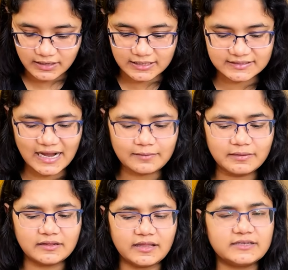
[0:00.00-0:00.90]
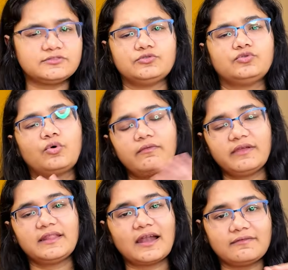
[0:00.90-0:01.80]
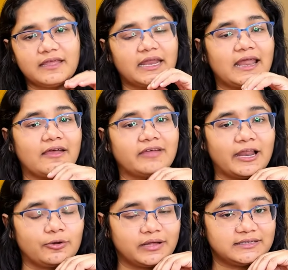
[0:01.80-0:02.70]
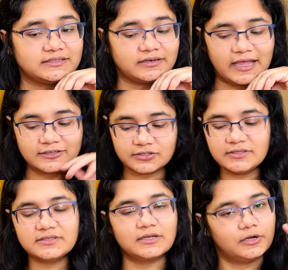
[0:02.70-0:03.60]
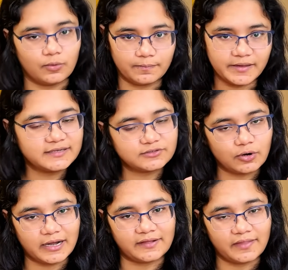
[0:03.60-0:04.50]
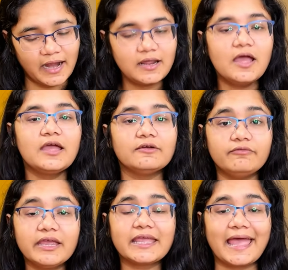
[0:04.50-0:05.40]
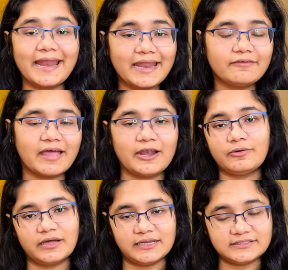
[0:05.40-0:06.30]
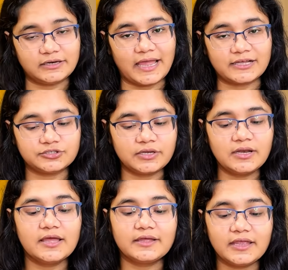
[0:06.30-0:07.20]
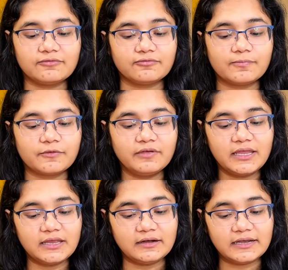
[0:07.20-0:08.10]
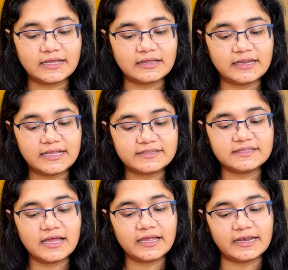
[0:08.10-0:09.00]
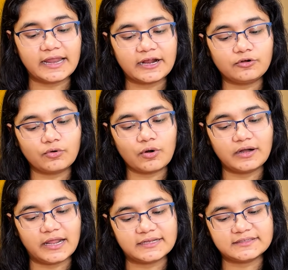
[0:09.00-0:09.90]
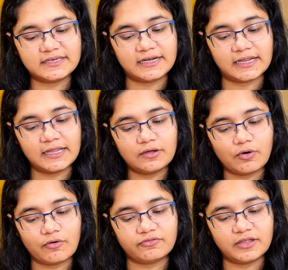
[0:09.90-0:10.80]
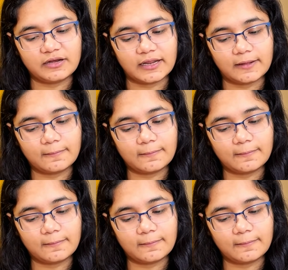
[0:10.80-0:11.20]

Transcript: does that mean there is no way that we can have haloarenes reactions? No, it is not like that. We can have haloarenes reaction if we decrease the electron density of the ring.